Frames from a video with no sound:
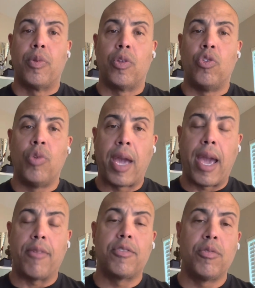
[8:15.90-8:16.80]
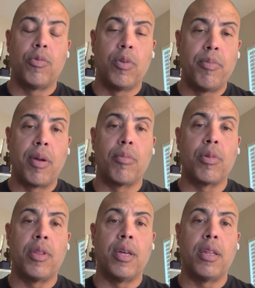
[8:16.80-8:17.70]
You have to remember
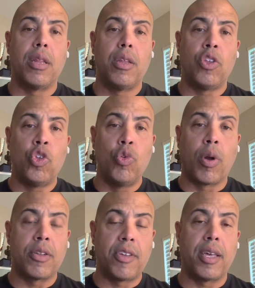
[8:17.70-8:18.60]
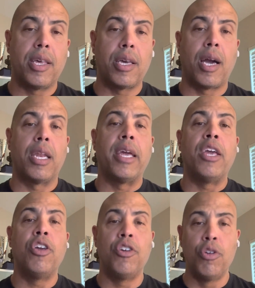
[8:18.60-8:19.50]
that you are taking on a
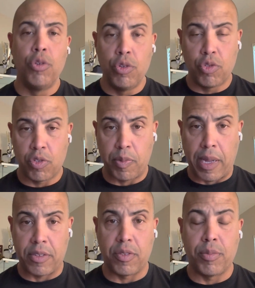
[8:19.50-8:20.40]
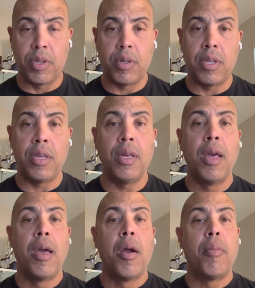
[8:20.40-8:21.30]
huge responsibility
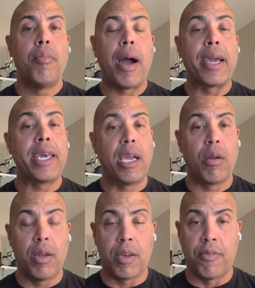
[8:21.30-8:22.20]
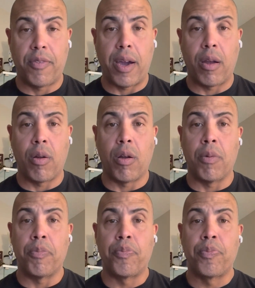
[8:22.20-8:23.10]
by carrying a
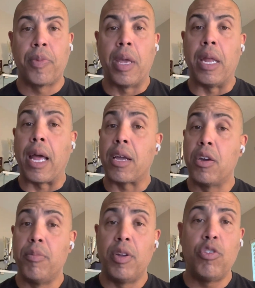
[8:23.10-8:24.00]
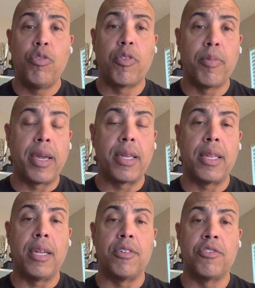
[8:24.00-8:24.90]
firearm. And I commend you for making
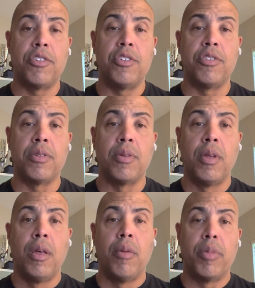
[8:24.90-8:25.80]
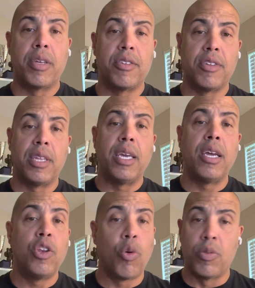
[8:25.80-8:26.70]
that decision, because in the
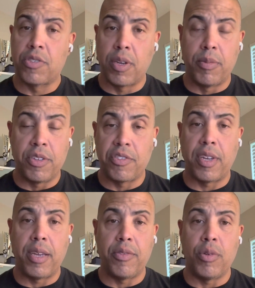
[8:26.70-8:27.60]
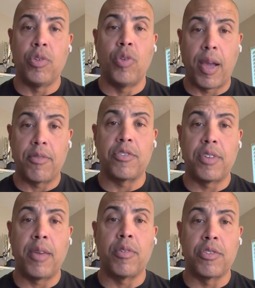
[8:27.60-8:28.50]
end, no one's coming to save you. You have to
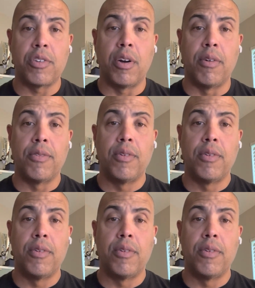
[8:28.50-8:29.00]
save yourself.